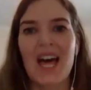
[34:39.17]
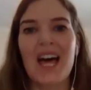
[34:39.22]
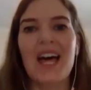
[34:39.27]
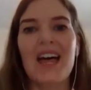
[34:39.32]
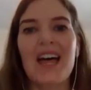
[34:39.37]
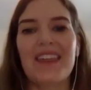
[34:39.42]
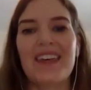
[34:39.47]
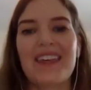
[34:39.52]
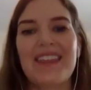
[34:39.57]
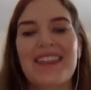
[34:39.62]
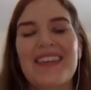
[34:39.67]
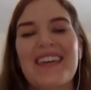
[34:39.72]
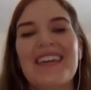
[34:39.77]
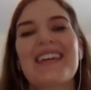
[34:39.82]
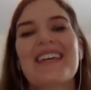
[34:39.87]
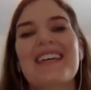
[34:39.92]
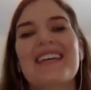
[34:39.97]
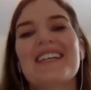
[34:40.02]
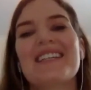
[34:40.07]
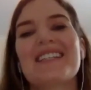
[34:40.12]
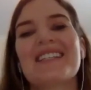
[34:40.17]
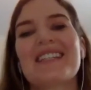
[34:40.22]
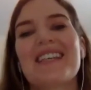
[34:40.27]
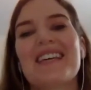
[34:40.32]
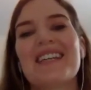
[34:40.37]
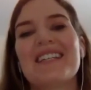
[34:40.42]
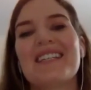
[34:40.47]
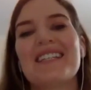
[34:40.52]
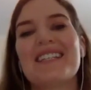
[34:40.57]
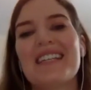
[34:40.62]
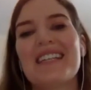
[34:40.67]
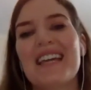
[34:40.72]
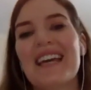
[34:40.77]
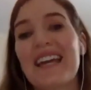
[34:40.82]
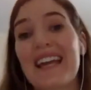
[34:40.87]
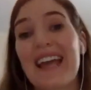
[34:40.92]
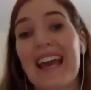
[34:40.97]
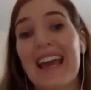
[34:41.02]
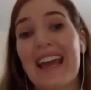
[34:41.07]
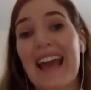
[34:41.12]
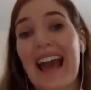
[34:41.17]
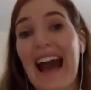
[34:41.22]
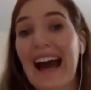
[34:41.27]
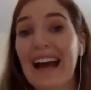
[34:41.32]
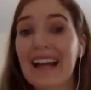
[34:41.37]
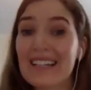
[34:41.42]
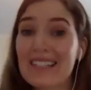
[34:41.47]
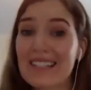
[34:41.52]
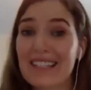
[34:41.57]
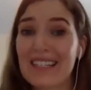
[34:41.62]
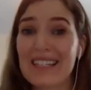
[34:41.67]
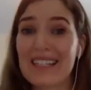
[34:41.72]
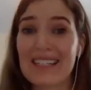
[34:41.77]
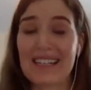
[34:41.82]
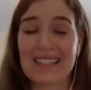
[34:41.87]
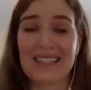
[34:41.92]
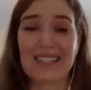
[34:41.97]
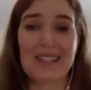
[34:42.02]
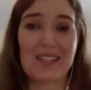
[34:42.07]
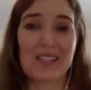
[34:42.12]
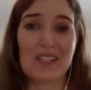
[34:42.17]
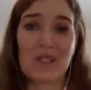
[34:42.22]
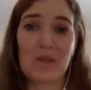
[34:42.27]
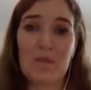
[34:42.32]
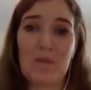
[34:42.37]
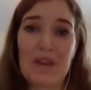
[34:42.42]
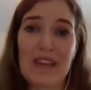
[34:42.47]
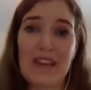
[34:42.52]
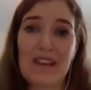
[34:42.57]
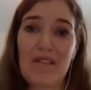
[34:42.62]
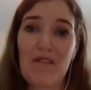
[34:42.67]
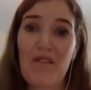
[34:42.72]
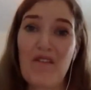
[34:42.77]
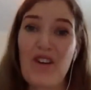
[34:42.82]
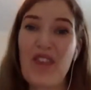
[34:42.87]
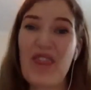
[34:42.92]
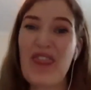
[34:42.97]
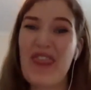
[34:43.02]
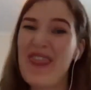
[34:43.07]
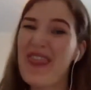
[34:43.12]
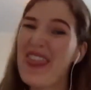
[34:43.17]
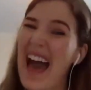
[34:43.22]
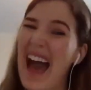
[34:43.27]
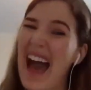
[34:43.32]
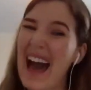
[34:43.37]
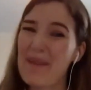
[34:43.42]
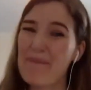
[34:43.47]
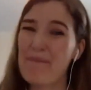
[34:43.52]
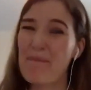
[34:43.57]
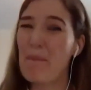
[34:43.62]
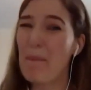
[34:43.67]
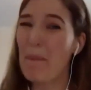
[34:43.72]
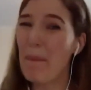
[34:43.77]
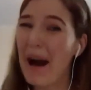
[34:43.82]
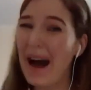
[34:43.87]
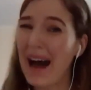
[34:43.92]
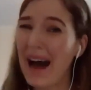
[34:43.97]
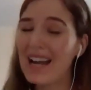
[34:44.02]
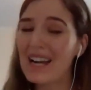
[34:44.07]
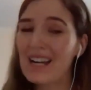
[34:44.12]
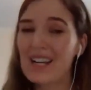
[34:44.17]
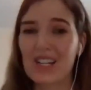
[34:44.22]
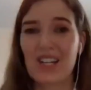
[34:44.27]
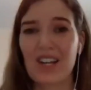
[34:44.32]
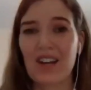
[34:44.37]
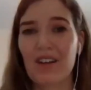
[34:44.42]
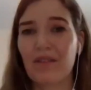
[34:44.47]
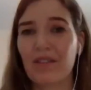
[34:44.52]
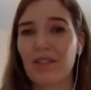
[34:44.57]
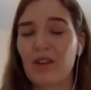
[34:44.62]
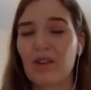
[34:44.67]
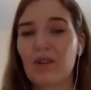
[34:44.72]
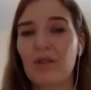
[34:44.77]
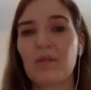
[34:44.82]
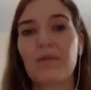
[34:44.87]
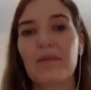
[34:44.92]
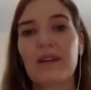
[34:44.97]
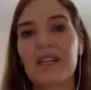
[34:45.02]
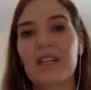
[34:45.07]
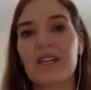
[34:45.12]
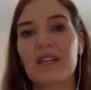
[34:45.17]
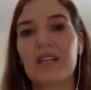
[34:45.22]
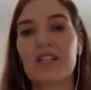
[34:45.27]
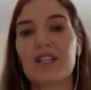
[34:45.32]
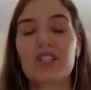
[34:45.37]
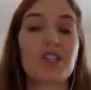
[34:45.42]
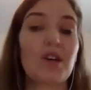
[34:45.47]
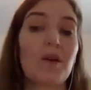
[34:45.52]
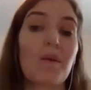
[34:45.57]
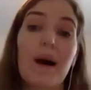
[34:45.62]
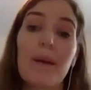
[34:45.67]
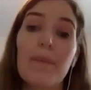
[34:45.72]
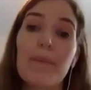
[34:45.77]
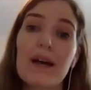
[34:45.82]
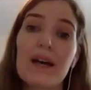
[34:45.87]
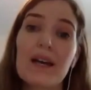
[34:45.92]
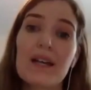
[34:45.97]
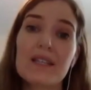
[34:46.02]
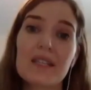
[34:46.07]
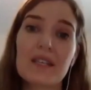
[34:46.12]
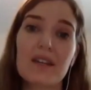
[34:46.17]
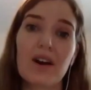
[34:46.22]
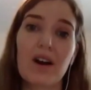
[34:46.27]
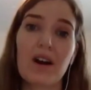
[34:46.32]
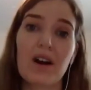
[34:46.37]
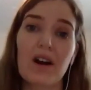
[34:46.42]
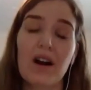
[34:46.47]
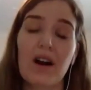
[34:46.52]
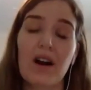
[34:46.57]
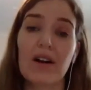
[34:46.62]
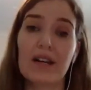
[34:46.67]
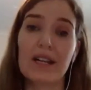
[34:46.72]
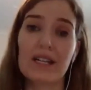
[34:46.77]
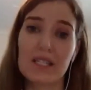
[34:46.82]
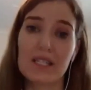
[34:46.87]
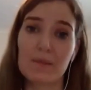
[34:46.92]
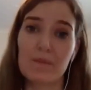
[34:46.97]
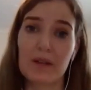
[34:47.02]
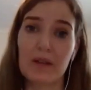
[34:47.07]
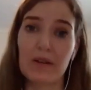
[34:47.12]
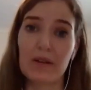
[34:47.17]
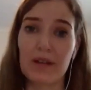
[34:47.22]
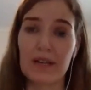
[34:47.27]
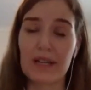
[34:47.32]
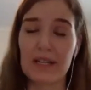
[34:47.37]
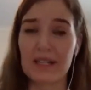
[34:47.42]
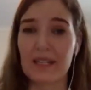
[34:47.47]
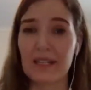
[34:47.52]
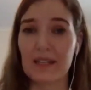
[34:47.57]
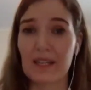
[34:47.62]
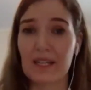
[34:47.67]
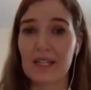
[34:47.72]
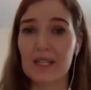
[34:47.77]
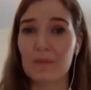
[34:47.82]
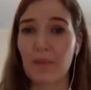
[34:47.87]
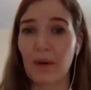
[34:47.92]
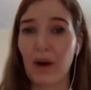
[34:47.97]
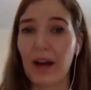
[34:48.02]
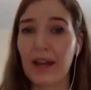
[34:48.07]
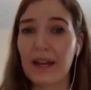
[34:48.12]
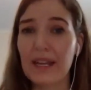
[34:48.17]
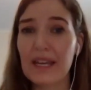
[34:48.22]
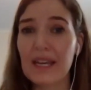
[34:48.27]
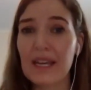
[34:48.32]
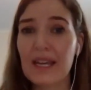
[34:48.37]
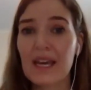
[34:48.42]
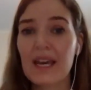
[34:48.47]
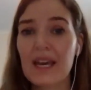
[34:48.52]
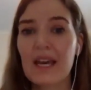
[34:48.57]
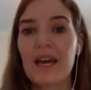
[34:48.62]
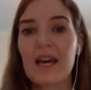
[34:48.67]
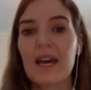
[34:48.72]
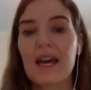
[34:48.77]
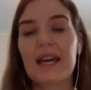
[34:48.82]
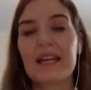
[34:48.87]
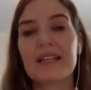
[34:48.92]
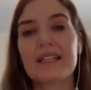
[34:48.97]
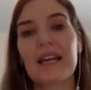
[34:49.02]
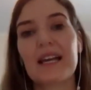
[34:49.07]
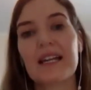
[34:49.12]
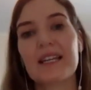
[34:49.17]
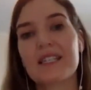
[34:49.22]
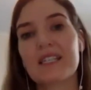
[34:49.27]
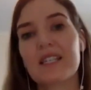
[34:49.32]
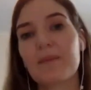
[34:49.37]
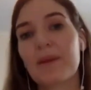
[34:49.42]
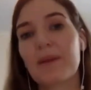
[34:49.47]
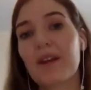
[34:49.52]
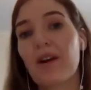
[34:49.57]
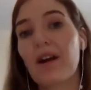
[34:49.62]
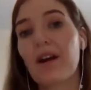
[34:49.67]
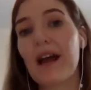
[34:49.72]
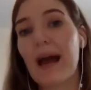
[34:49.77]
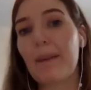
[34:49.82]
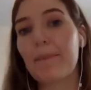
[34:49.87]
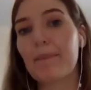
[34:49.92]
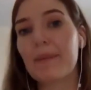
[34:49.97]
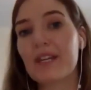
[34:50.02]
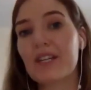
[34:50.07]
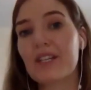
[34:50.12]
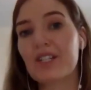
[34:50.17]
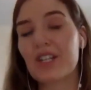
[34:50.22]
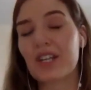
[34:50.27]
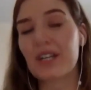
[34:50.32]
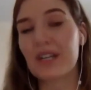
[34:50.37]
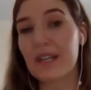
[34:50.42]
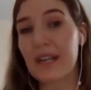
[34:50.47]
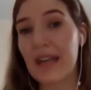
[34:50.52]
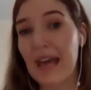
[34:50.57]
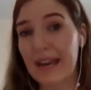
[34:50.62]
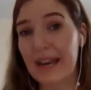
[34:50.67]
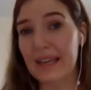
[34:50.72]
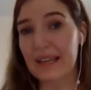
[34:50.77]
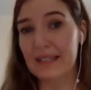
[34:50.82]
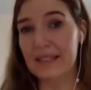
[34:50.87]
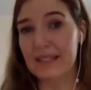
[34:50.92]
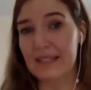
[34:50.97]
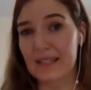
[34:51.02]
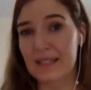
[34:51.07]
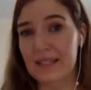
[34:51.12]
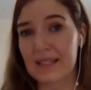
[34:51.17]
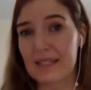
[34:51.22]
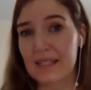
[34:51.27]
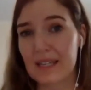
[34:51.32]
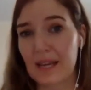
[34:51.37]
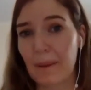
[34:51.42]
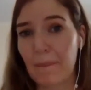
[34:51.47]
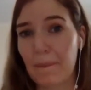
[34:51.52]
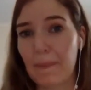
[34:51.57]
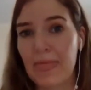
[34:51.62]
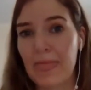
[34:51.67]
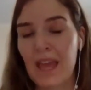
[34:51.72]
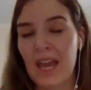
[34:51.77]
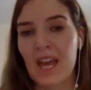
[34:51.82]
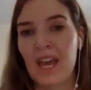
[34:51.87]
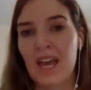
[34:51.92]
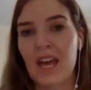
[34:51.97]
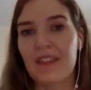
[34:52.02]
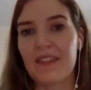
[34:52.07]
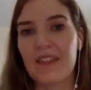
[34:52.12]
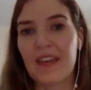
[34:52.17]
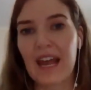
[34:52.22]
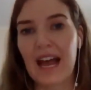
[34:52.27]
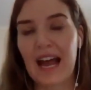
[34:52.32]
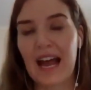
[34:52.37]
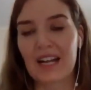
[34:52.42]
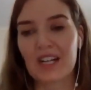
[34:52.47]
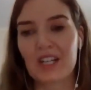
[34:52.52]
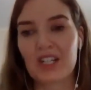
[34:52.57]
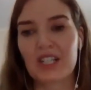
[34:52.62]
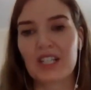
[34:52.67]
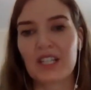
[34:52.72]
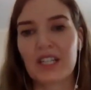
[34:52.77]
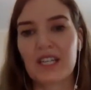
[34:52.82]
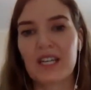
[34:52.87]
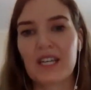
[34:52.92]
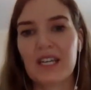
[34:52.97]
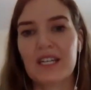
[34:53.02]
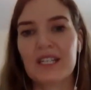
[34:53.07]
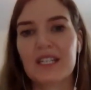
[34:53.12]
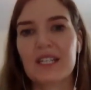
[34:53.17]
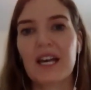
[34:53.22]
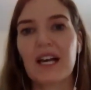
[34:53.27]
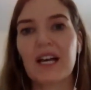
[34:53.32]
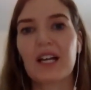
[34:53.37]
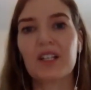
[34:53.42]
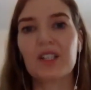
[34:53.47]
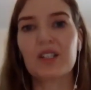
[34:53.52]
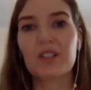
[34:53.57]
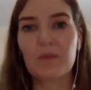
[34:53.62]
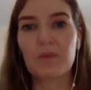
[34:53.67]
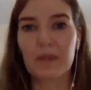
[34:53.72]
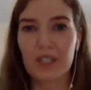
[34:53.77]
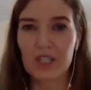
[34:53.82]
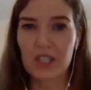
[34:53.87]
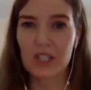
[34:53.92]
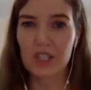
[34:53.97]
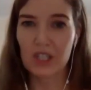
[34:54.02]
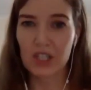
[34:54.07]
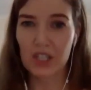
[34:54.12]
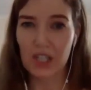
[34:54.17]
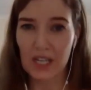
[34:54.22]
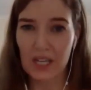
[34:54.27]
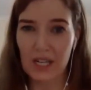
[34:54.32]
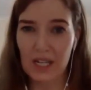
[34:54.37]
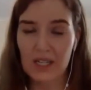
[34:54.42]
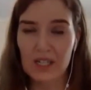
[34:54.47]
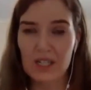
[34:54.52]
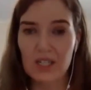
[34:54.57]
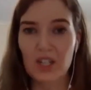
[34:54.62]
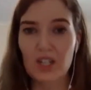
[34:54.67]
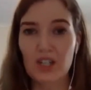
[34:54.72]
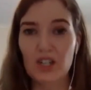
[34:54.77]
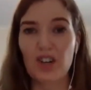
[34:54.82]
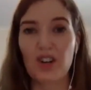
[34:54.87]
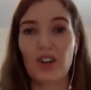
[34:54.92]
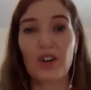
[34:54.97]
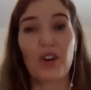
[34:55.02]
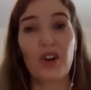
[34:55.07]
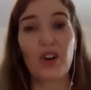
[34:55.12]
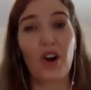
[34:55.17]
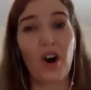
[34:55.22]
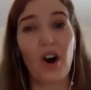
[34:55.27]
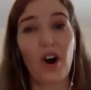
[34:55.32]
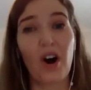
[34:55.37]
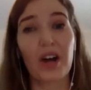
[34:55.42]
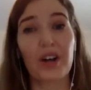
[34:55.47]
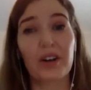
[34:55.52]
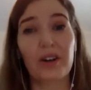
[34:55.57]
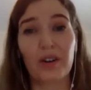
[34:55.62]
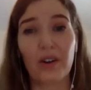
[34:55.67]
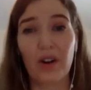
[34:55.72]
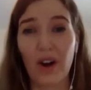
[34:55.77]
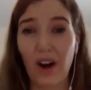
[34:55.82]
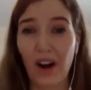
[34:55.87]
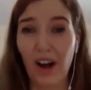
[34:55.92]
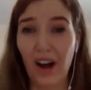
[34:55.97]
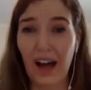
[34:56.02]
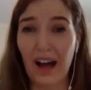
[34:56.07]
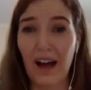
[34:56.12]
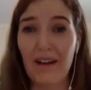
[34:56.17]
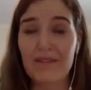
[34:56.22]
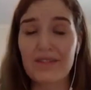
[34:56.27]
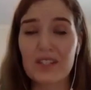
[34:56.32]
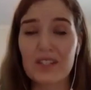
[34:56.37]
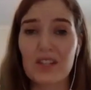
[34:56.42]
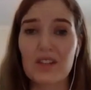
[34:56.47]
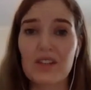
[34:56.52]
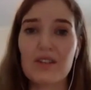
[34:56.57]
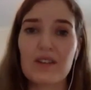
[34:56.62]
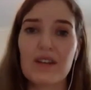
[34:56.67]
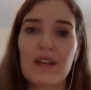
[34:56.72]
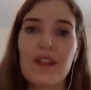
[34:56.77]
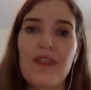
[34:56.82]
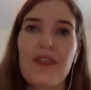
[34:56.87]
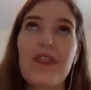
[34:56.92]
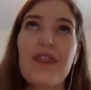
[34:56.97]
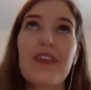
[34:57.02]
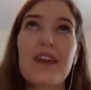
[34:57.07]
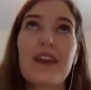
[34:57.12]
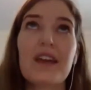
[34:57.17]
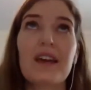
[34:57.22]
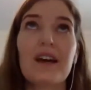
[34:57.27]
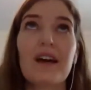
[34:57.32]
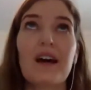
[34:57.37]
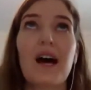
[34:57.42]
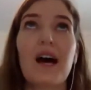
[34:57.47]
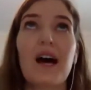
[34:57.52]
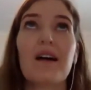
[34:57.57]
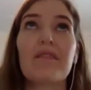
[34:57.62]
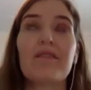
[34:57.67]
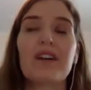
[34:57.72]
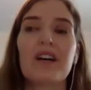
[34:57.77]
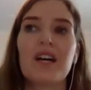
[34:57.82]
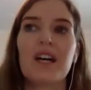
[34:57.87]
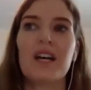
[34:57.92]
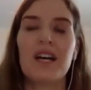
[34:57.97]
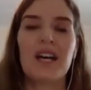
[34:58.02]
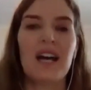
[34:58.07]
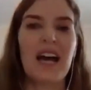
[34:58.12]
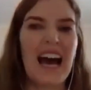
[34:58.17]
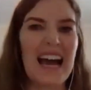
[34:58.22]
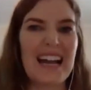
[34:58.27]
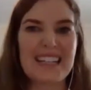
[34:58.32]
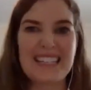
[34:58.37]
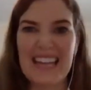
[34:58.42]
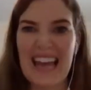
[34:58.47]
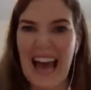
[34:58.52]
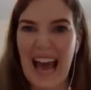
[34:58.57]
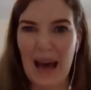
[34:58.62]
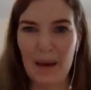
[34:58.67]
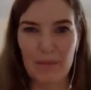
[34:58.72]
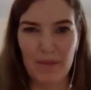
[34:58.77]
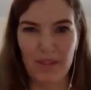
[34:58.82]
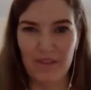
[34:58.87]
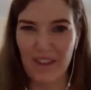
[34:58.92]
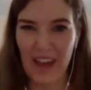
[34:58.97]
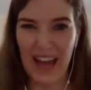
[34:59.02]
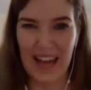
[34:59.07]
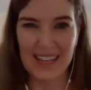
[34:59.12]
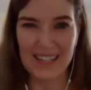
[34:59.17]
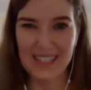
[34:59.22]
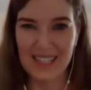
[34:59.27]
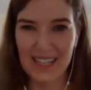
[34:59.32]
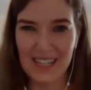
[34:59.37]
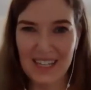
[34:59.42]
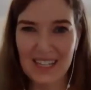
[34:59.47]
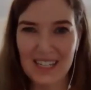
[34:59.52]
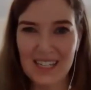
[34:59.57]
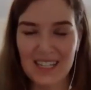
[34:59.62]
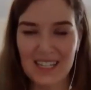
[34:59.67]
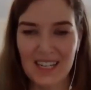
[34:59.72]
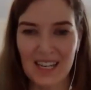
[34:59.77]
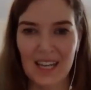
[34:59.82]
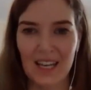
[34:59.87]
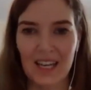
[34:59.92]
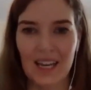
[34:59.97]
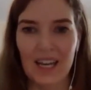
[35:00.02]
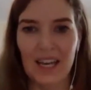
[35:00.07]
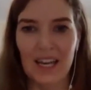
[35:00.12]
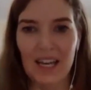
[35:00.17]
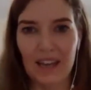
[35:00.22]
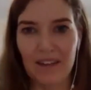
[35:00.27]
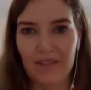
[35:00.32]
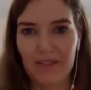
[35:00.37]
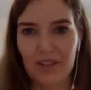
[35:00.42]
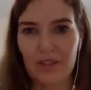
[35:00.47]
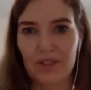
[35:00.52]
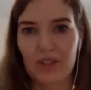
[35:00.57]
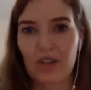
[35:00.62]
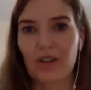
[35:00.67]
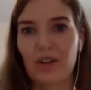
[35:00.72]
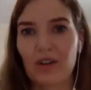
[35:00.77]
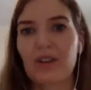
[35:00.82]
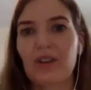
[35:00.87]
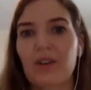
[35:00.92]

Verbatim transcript: The thing is that DNA actually doesn't speak for that much of who we show up as and our, our experience in this body. It tends to be our epigenetic system that actually tells which genes to turn on or off. So you can think of a tap facet. If you turn the